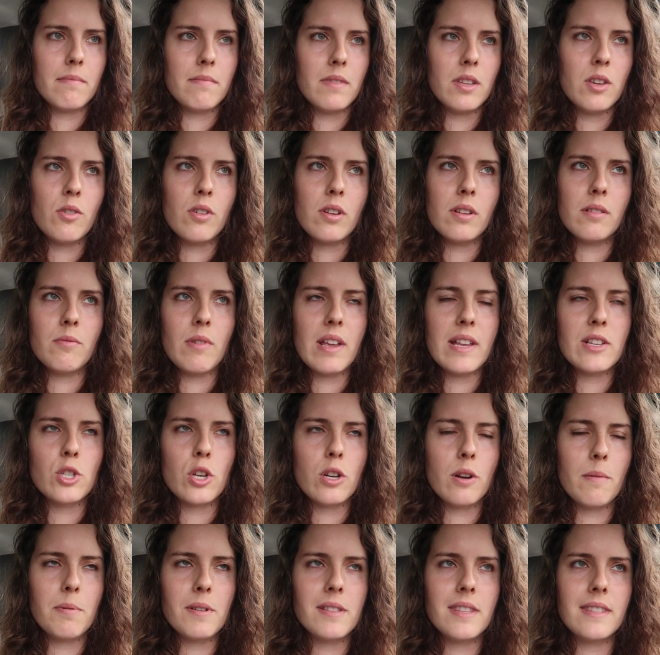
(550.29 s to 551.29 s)
You can
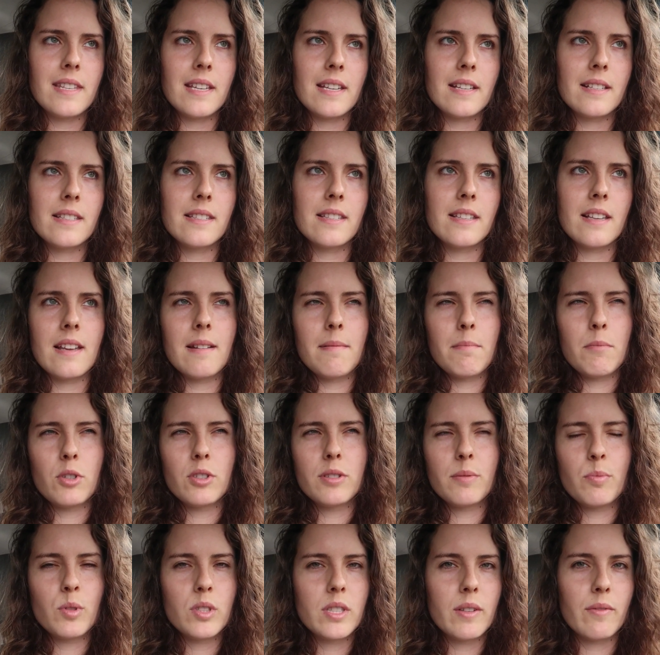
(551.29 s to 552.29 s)
interpret this in
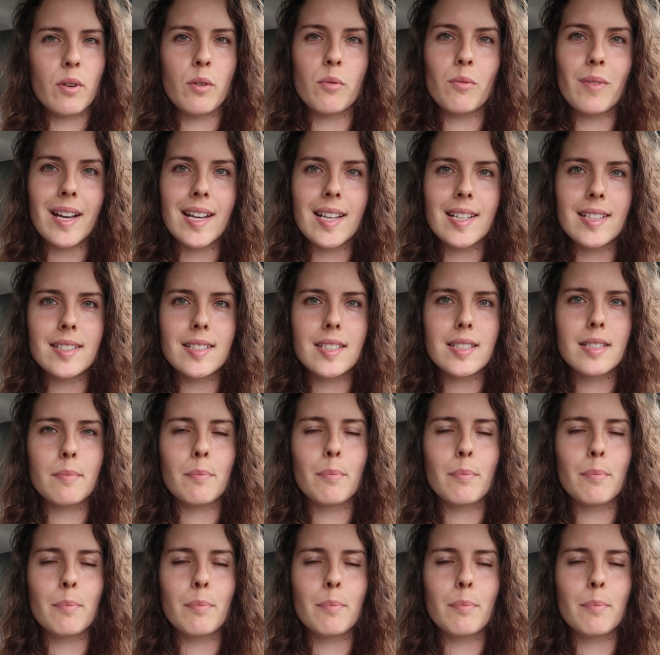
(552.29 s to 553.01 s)
multiple different ways,